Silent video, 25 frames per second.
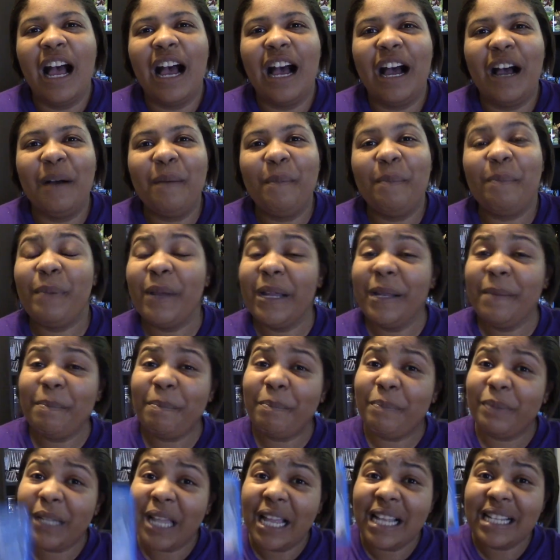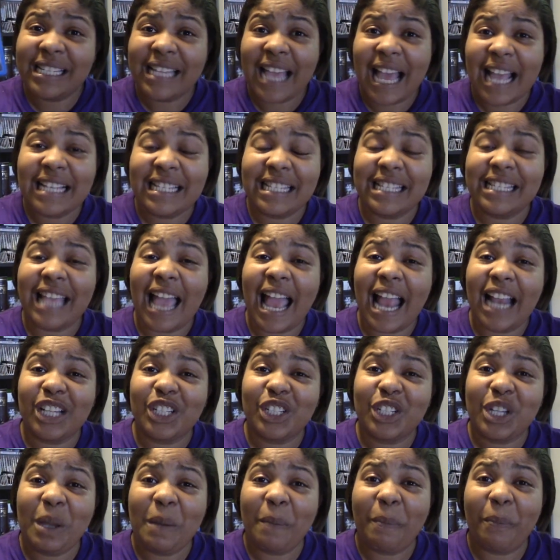But Blood Ties is
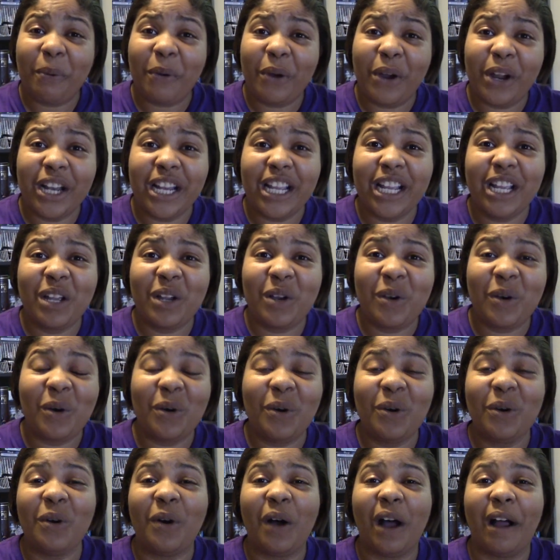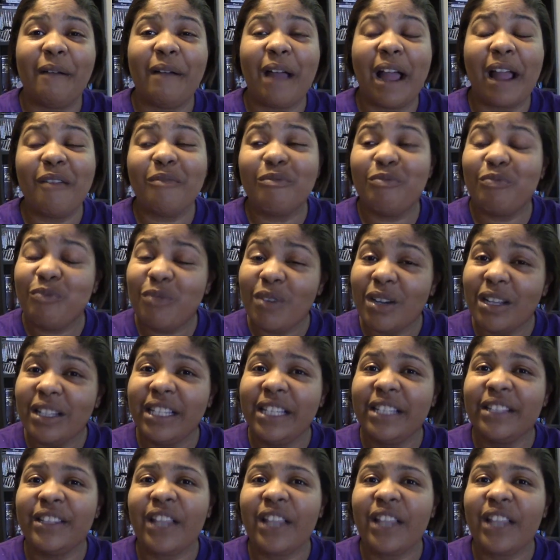actually pretty cool. I really